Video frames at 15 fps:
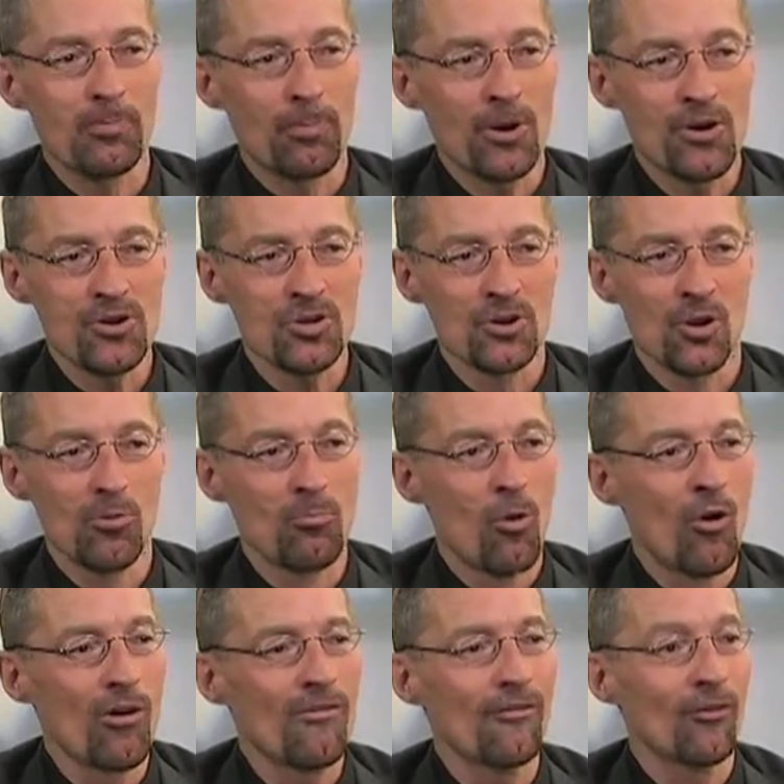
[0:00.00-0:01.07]
personal,
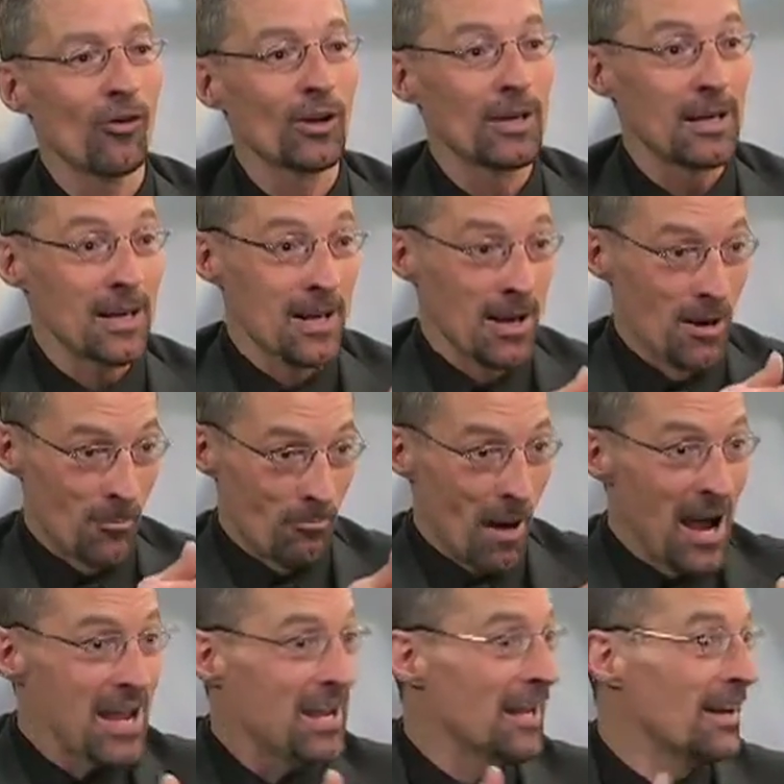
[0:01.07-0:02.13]
more fully
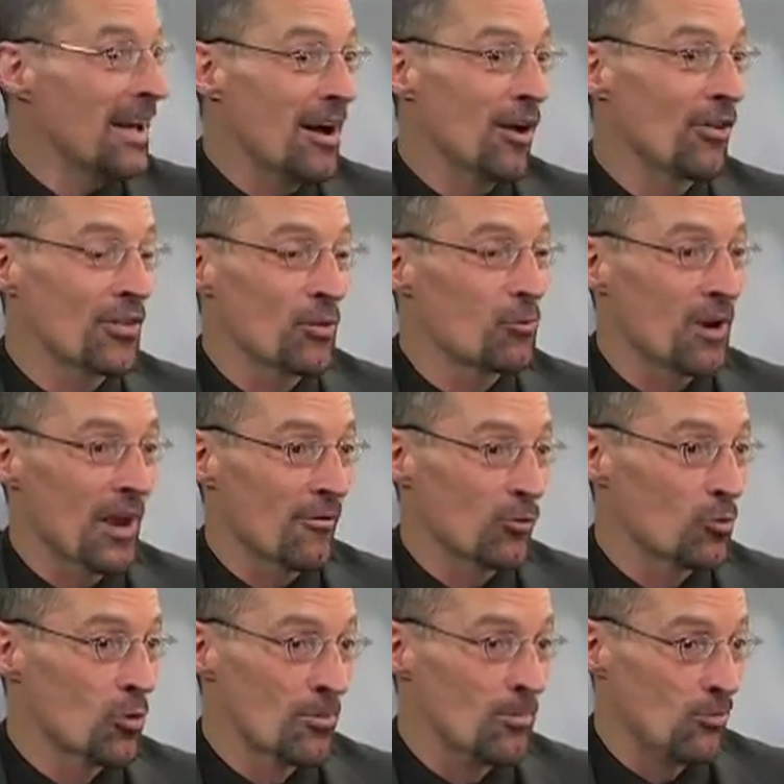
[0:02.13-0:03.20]
Mike and Elle than we ever
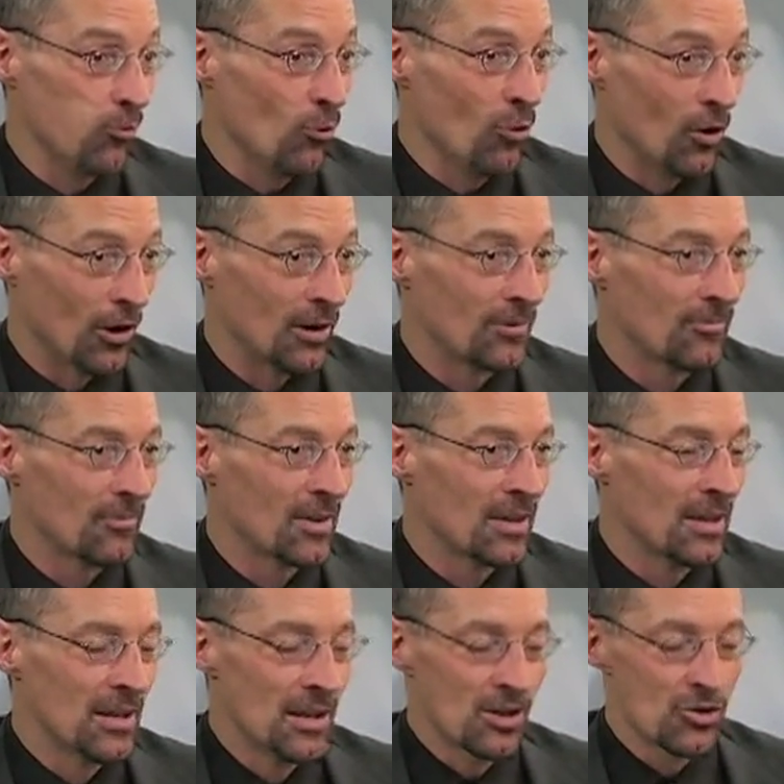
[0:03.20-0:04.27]
were before.
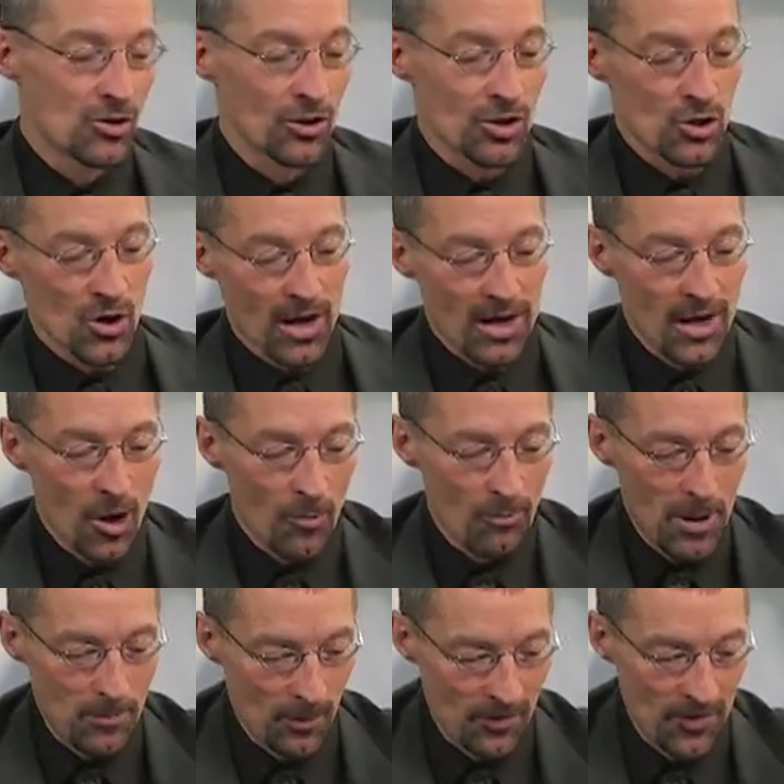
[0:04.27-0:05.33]
So to try to help
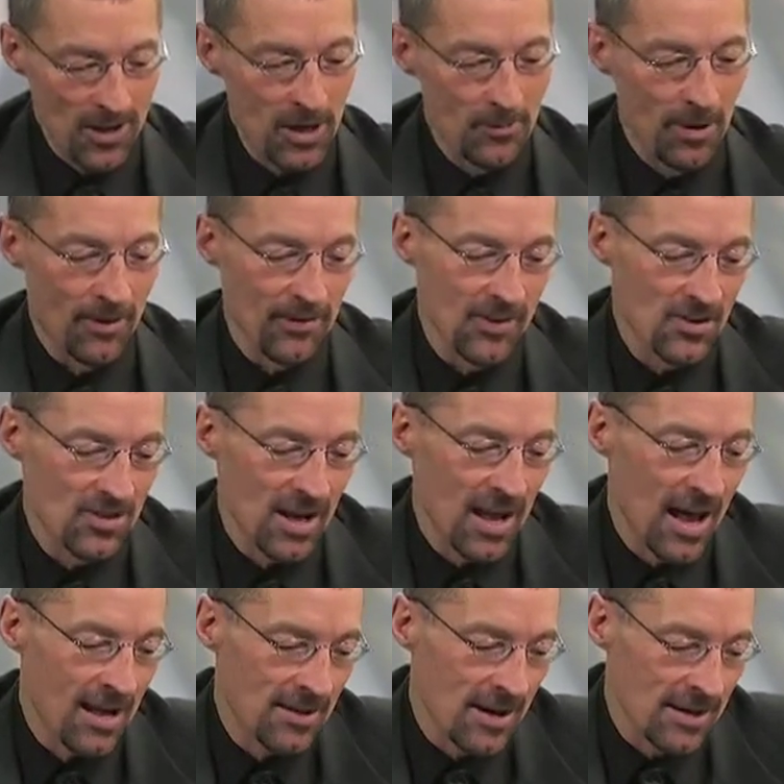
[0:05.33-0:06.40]
people think about this,
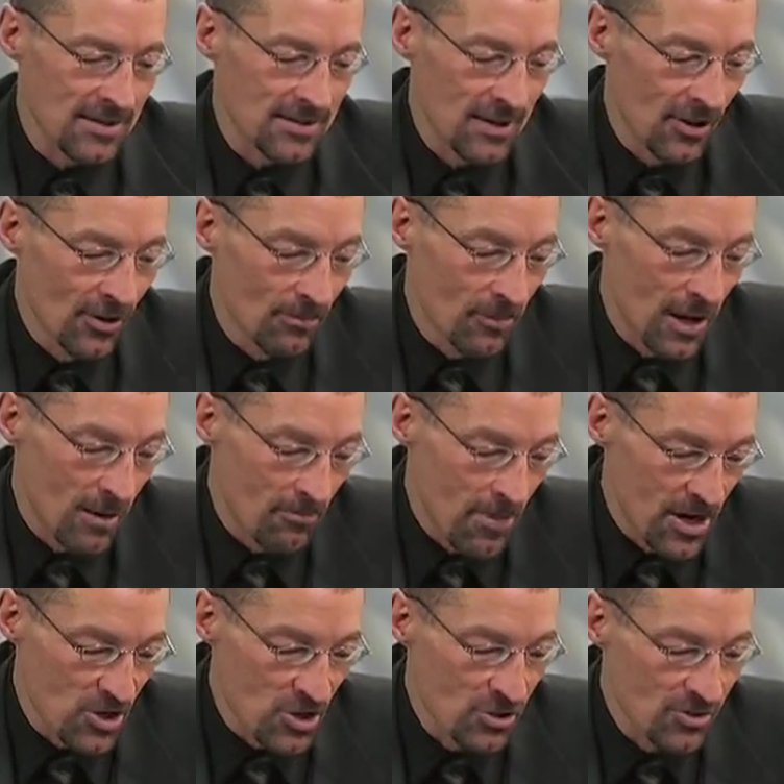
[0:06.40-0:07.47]
I, I tell
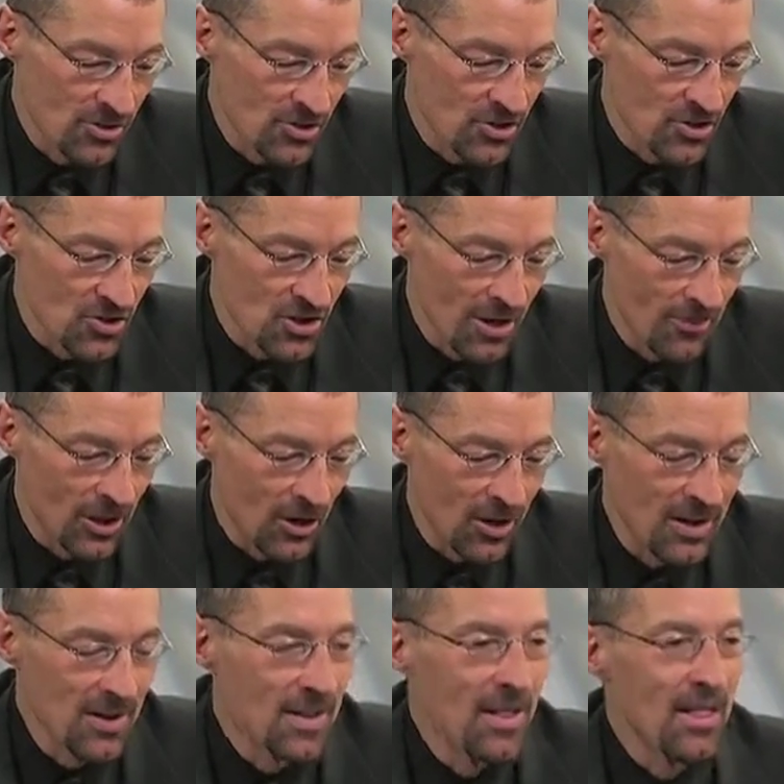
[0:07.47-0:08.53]
my students in
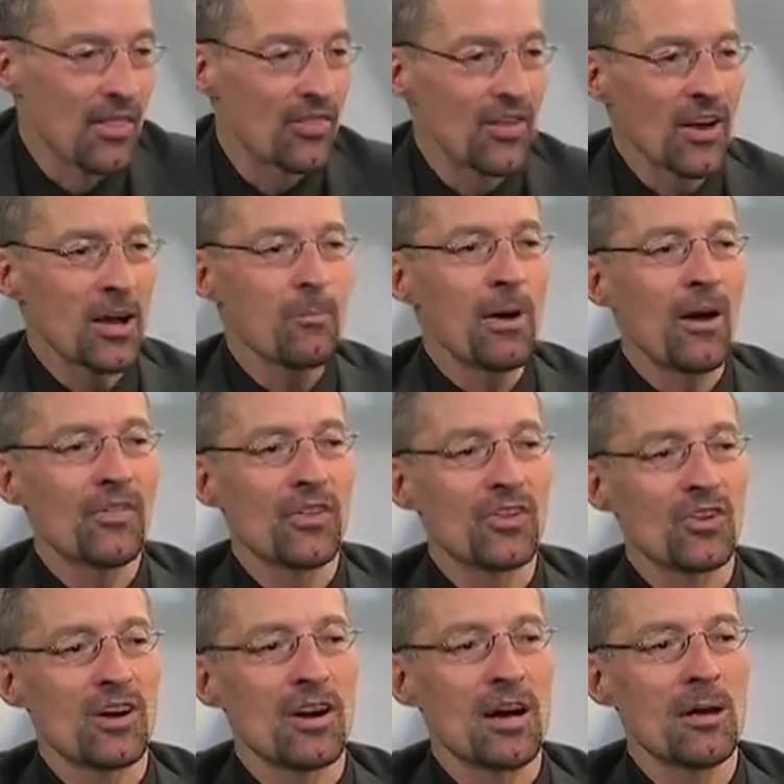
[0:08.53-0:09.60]
seminary, think about the
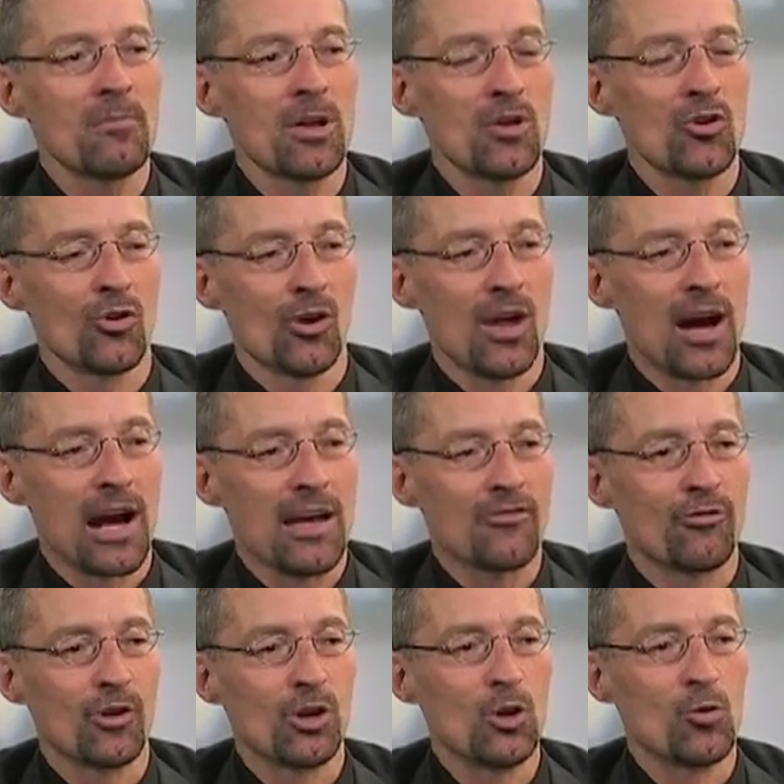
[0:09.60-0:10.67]
time in your
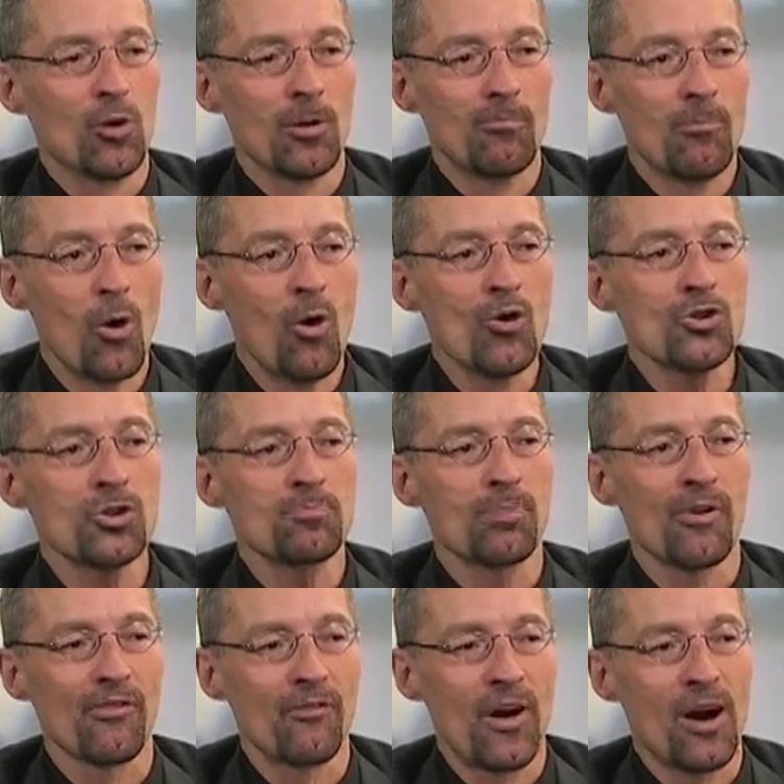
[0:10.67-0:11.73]
life when you were most
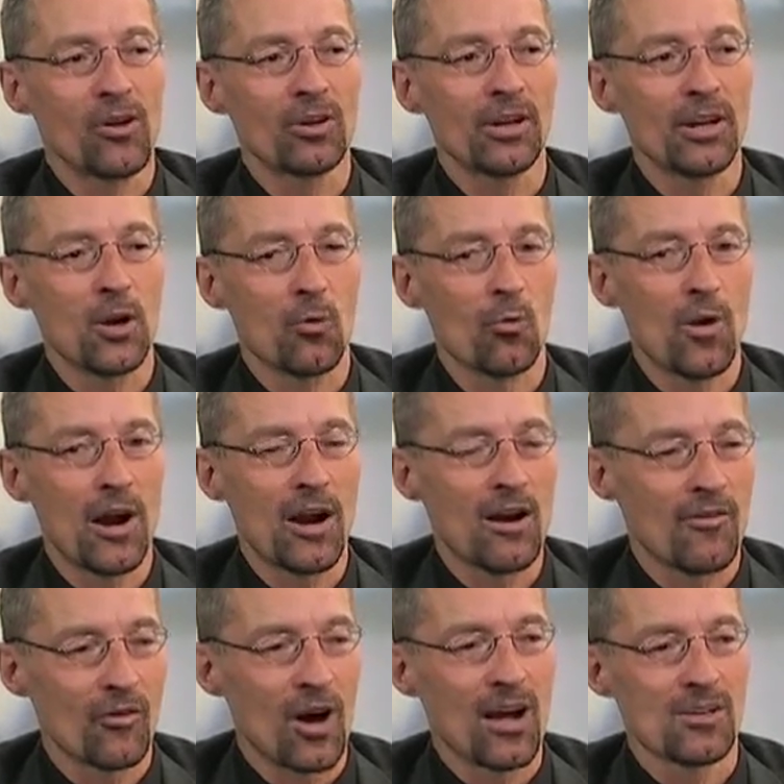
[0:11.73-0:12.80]
profoundly aware
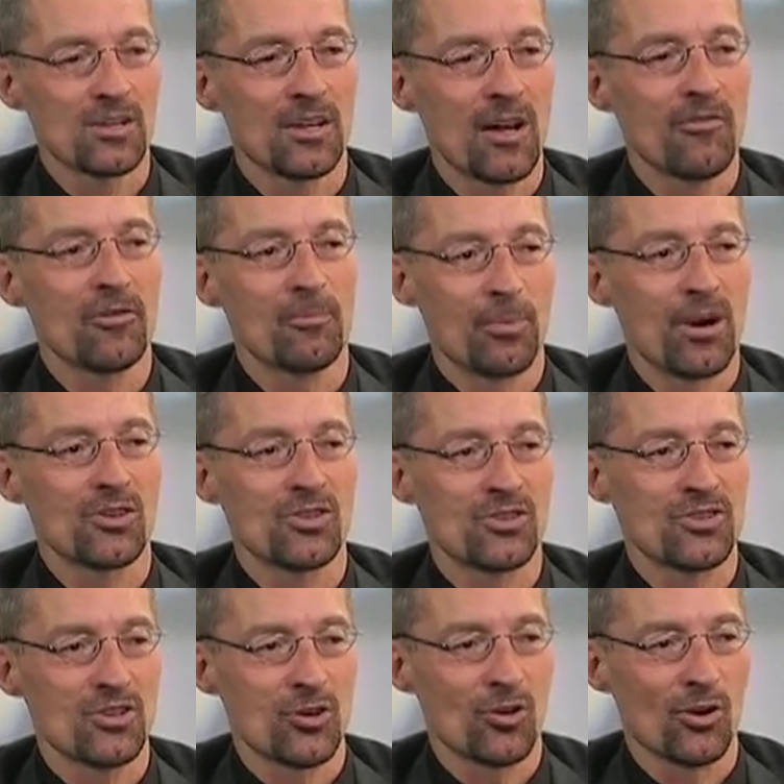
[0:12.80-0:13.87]
of God's love and
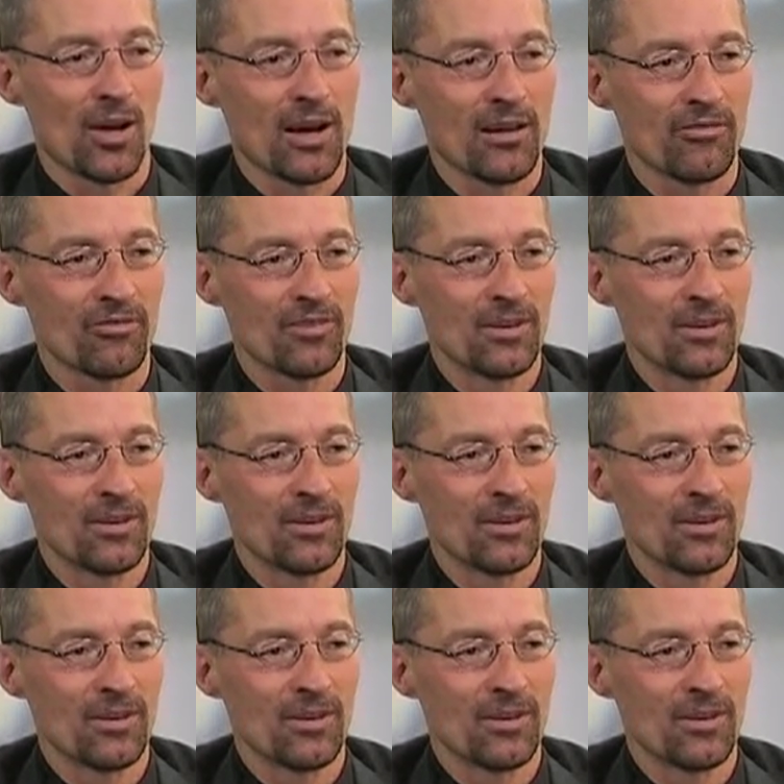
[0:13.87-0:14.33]
presence in your life.